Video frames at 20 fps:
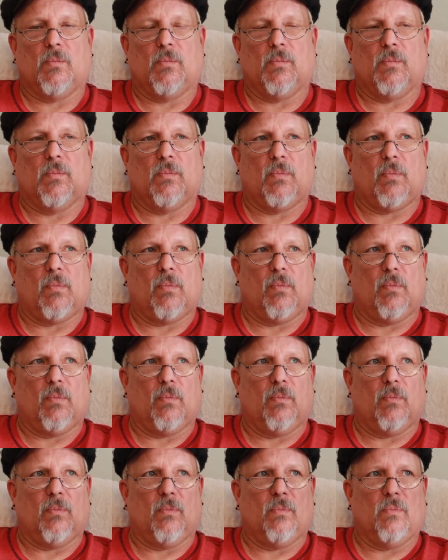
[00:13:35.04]

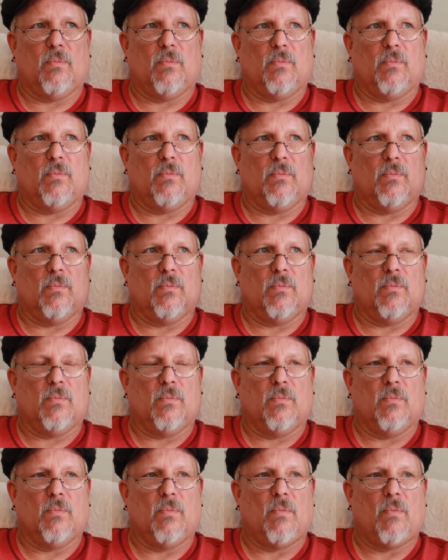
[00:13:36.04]

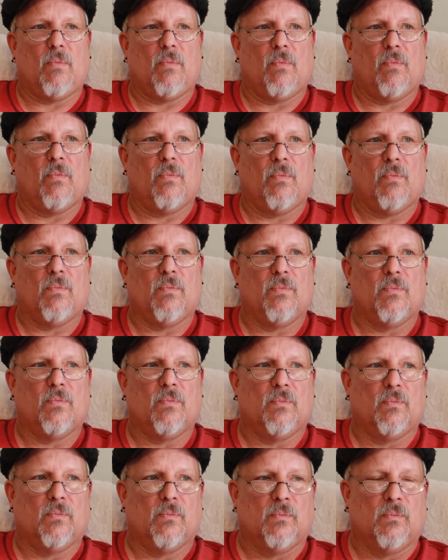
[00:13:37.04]

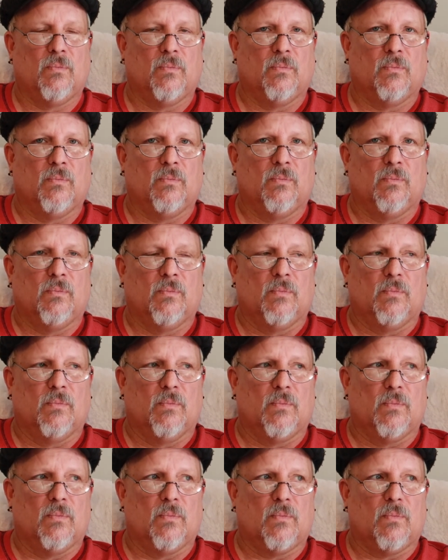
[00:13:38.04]

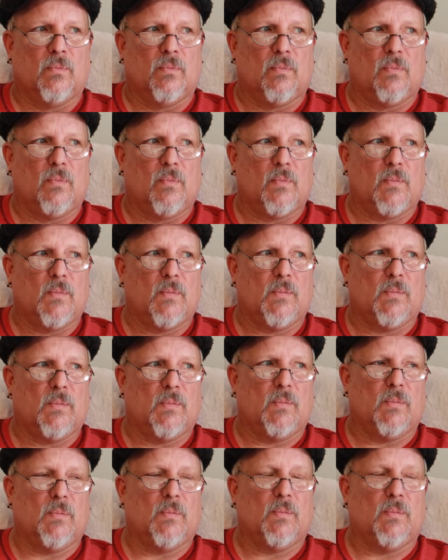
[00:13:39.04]

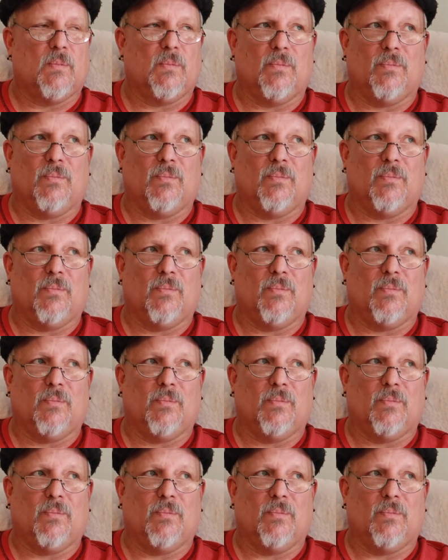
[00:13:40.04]
No words are spoken by the person on screen.